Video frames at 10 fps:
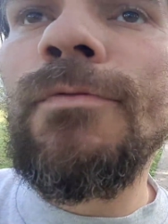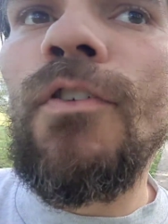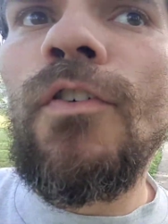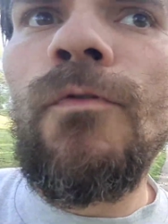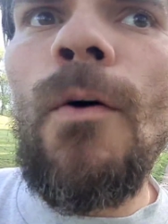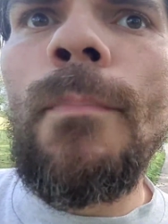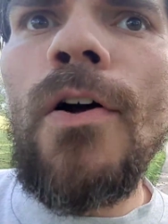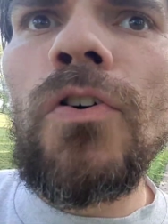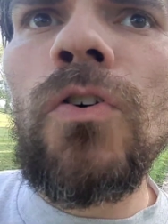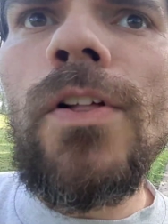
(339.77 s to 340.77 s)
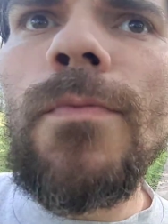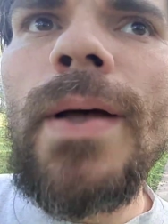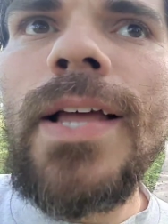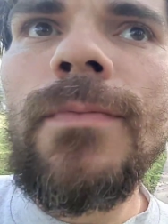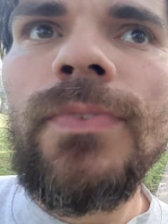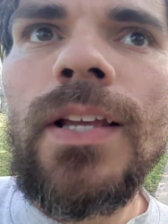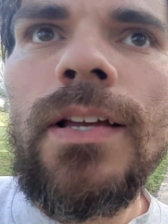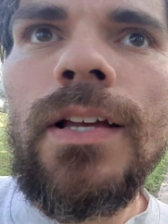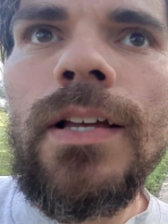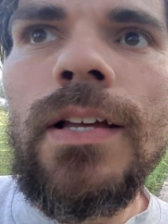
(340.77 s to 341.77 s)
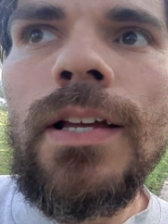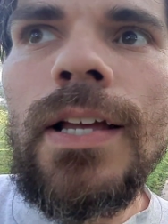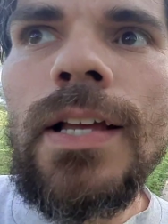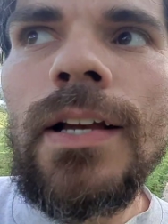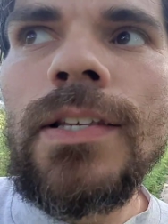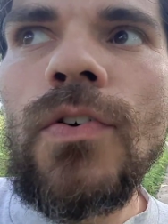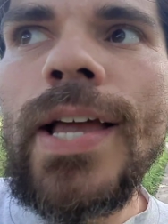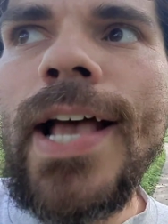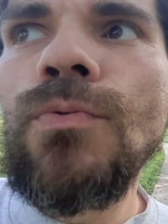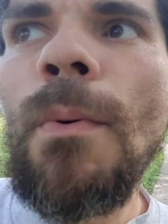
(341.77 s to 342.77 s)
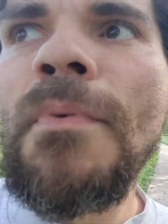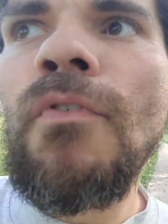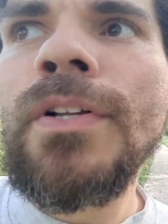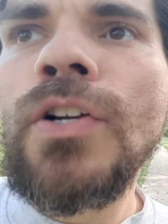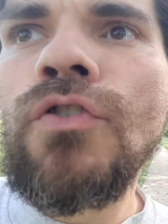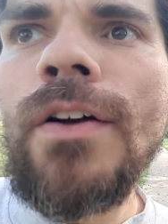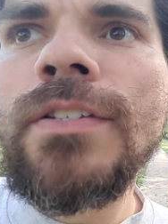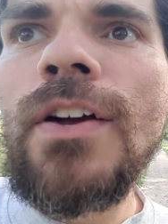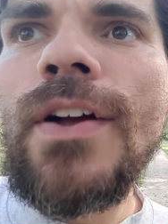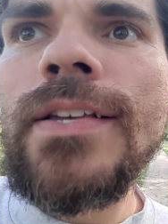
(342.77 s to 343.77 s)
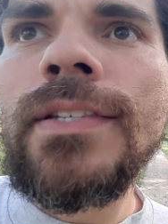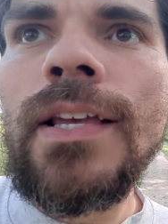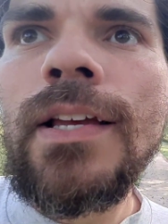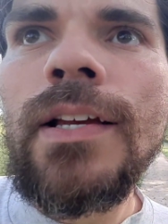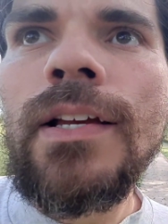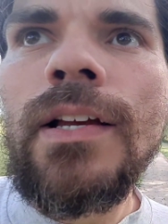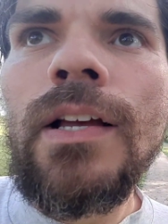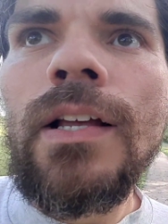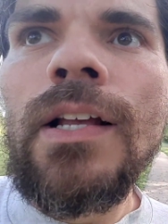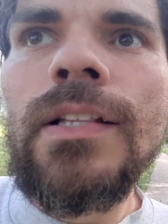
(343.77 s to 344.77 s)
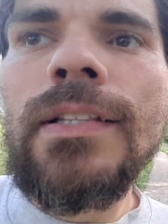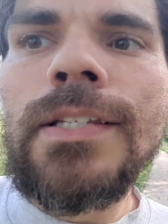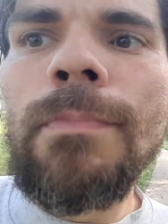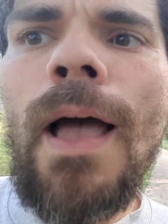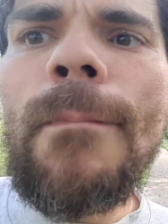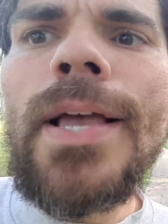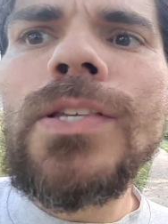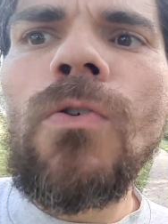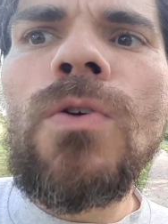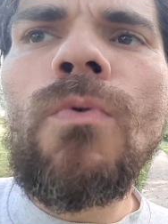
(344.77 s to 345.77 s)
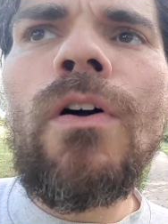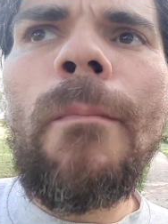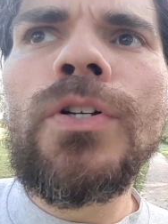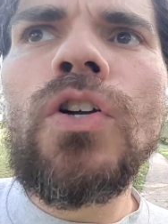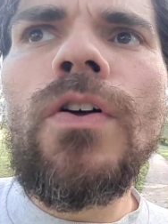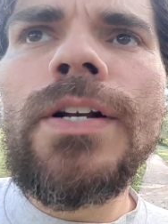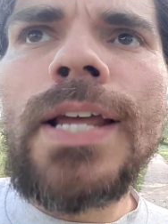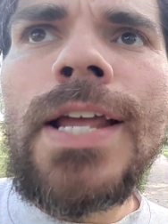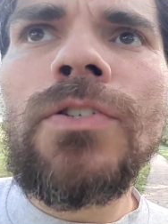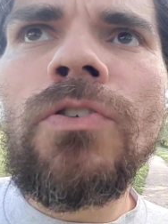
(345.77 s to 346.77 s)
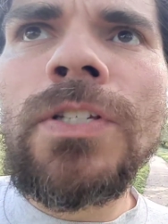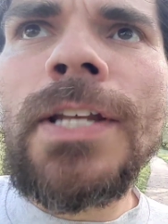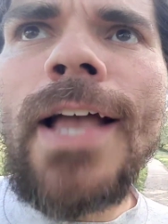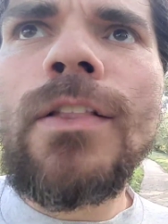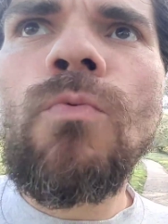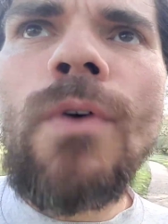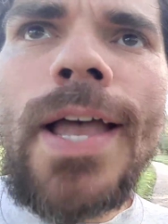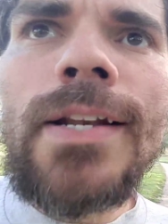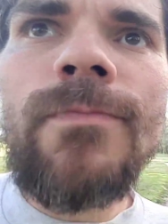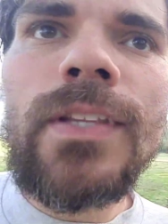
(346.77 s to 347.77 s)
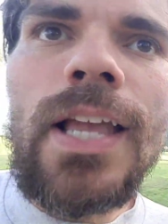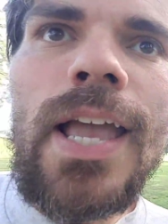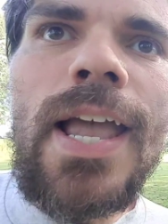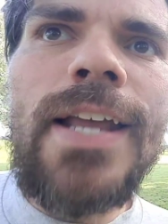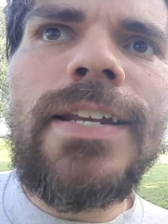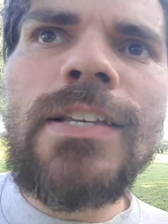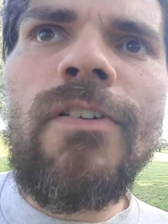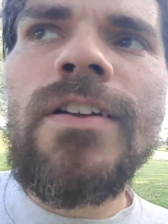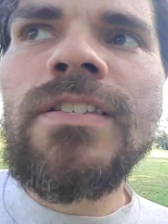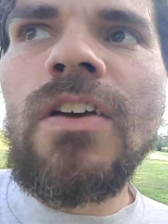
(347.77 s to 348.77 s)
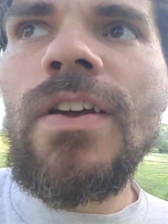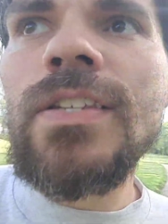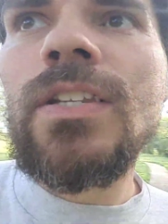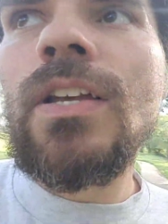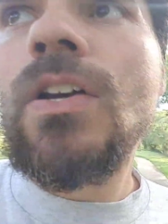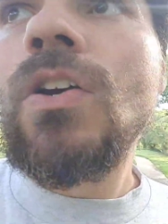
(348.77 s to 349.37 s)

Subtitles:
for Parker Kligerman, because he has won before in the Truck Series, this might be his only real opportunity to snag the win in the Xfinity Series